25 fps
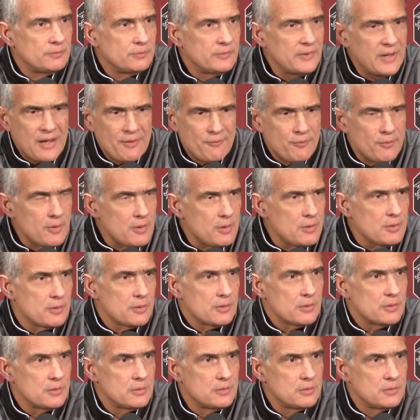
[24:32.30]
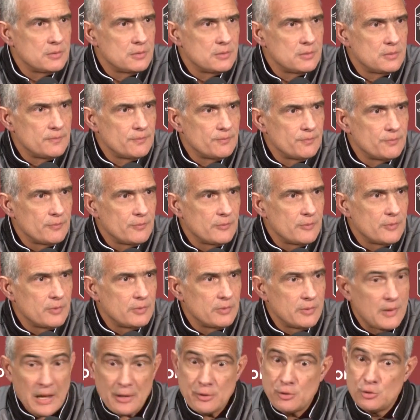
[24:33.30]
Never.
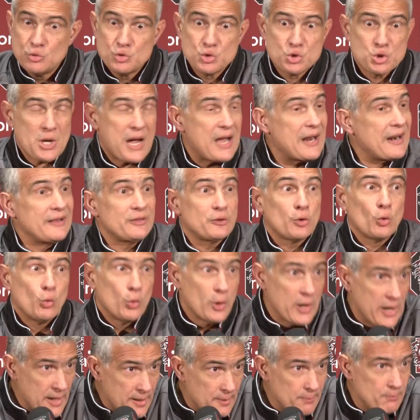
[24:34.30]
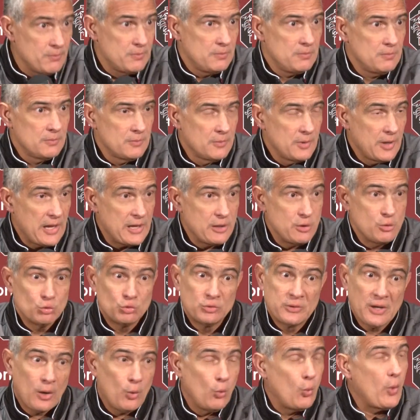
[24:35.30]
Now, you shot at the rim, and you
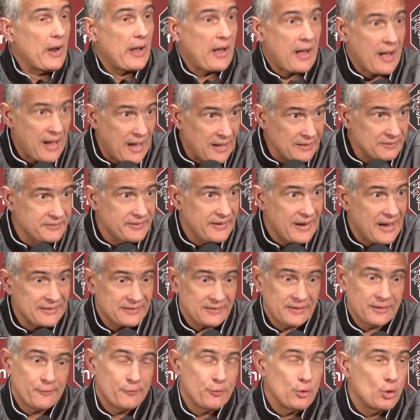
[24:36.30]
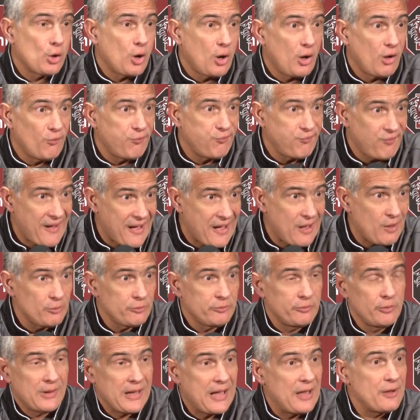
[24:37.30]
dealt with contact, and if you call
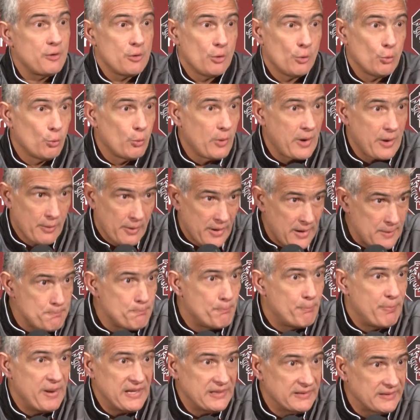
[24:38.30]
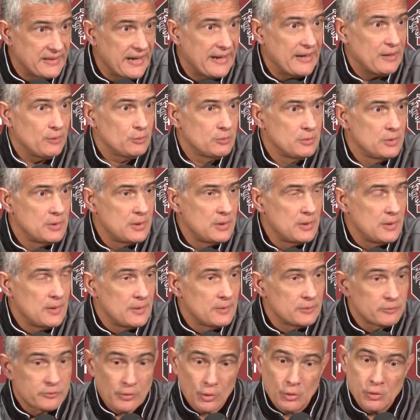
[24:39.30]
fouls, you got your rear end beat down.
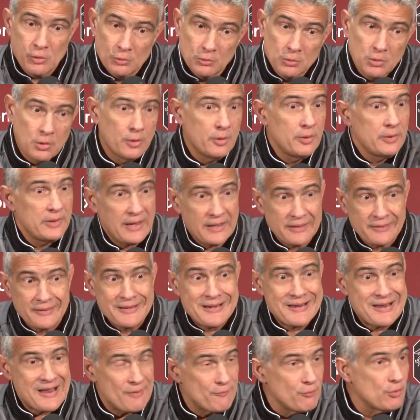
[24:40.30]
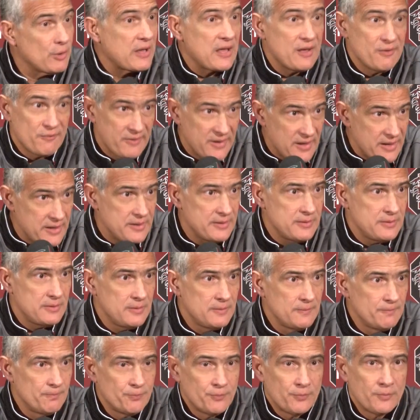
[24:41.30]
So you learn how to never give in.
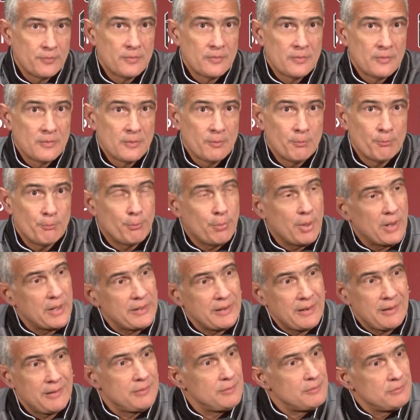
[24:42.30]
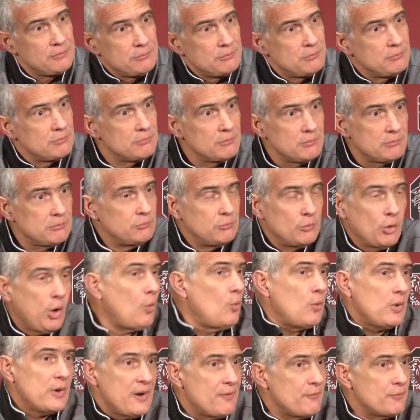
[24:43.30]
But no
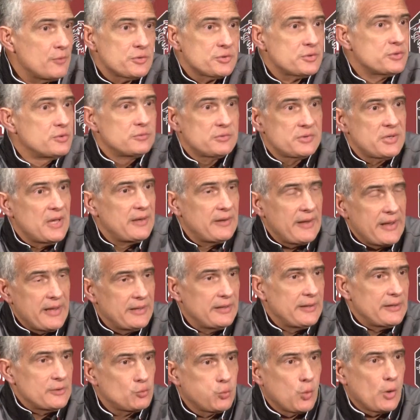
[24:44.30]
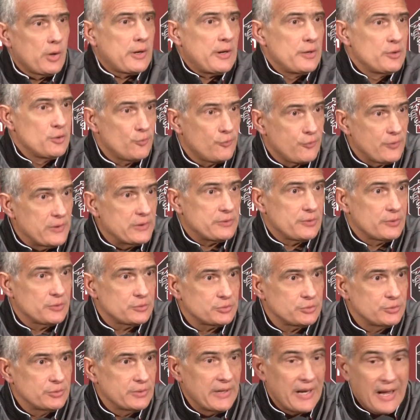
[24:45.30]
one ever said, hey, let's work on your free throw
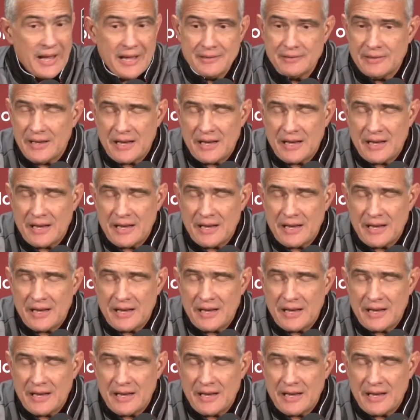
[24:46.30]
shooting.